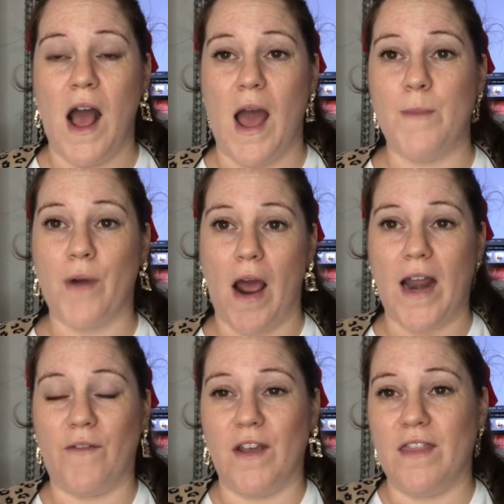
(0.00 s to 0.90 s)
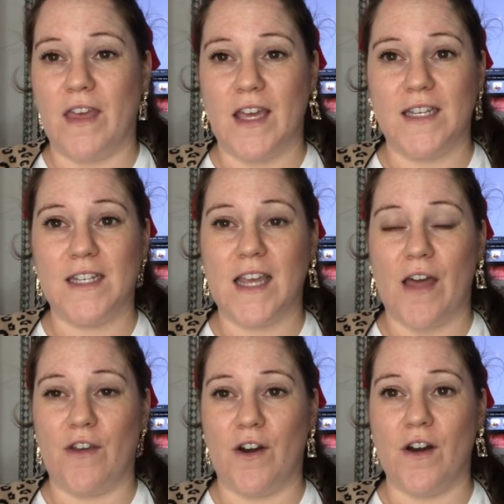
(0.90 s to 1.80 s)
I brought everything
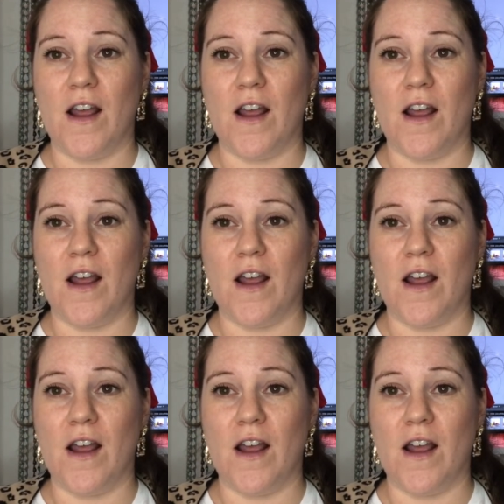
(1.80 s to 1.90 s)
together